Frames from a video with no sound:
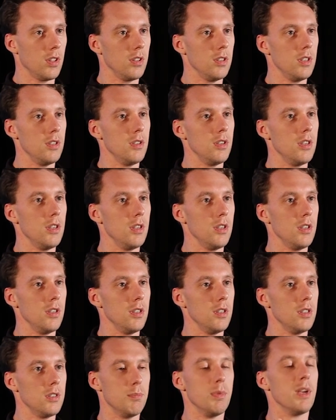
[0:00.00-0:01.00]

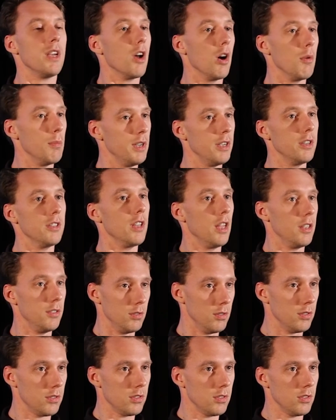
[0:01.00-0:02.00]
he is becoming an
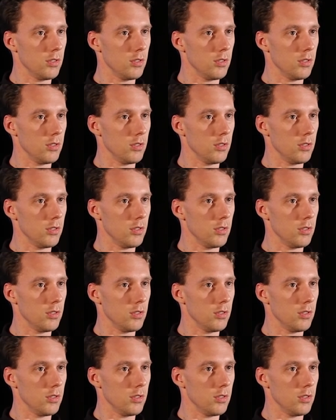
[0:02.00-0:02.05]
adult.